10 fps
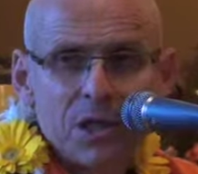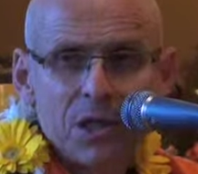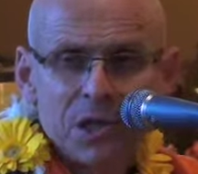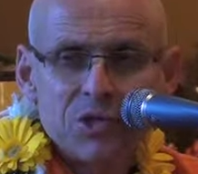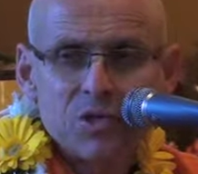
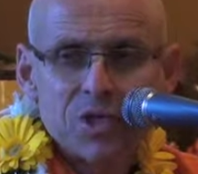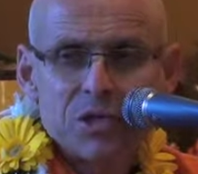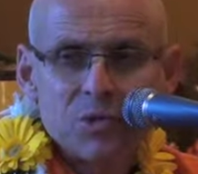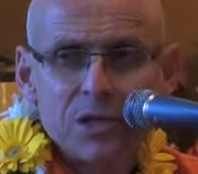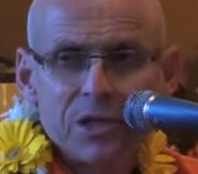And then
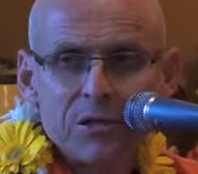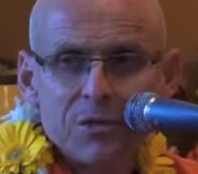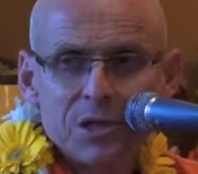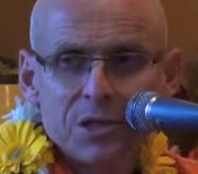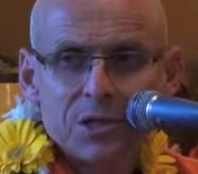trust will
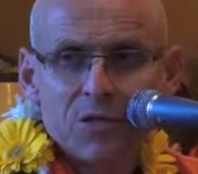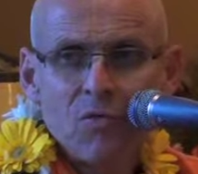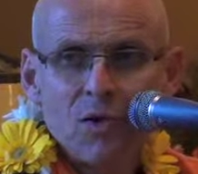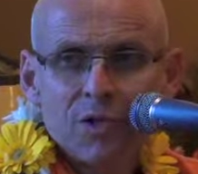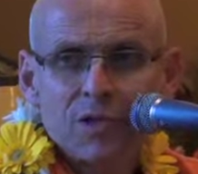increase.
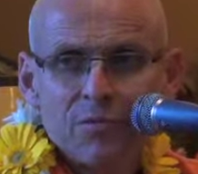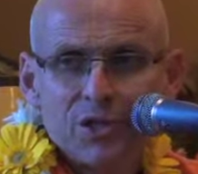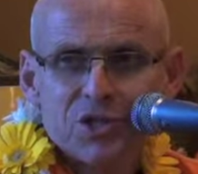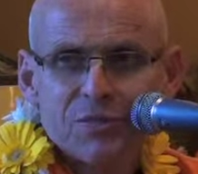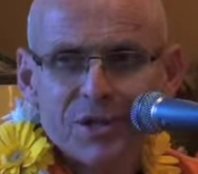Don't worry so
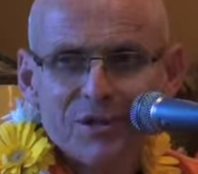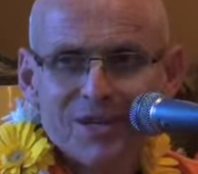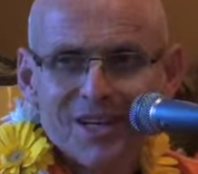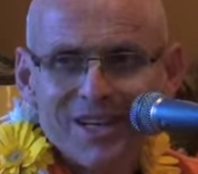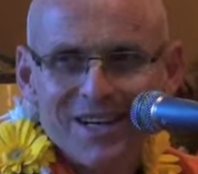much
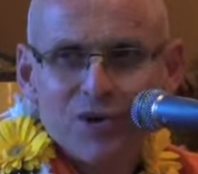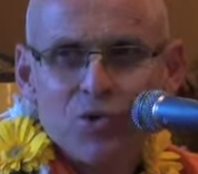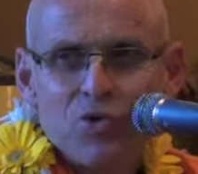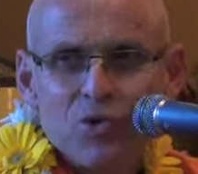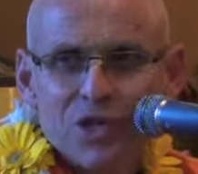about
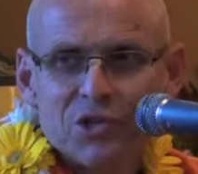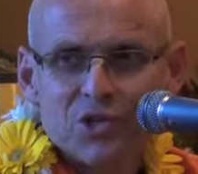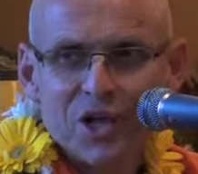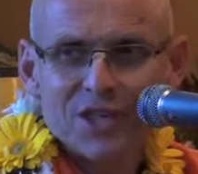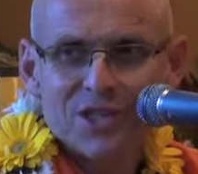who you can
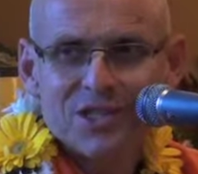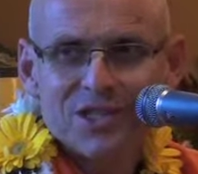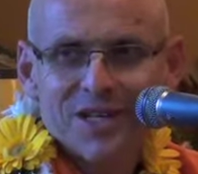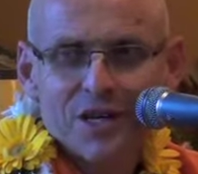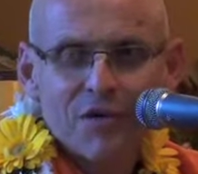
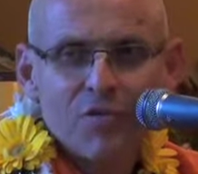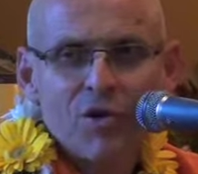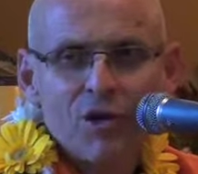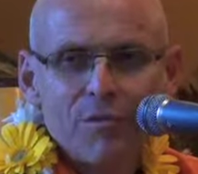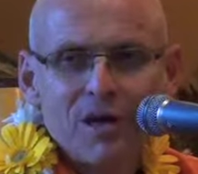trust.
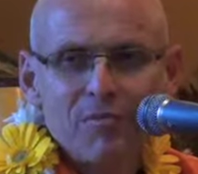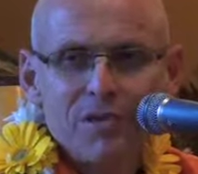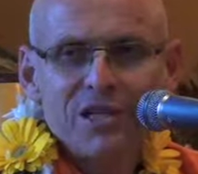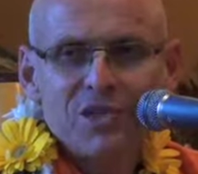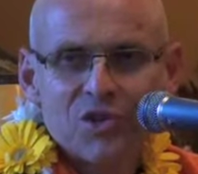Worry about
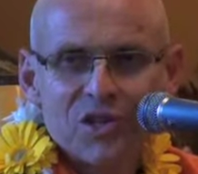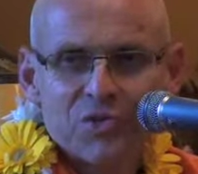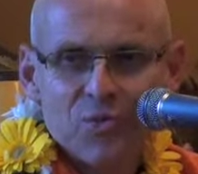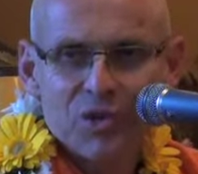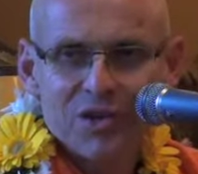being
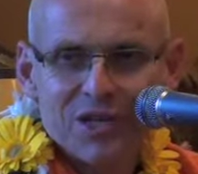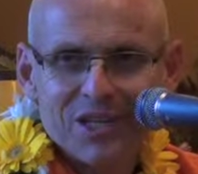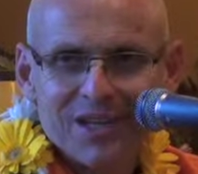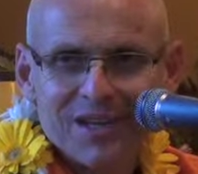trustworthy.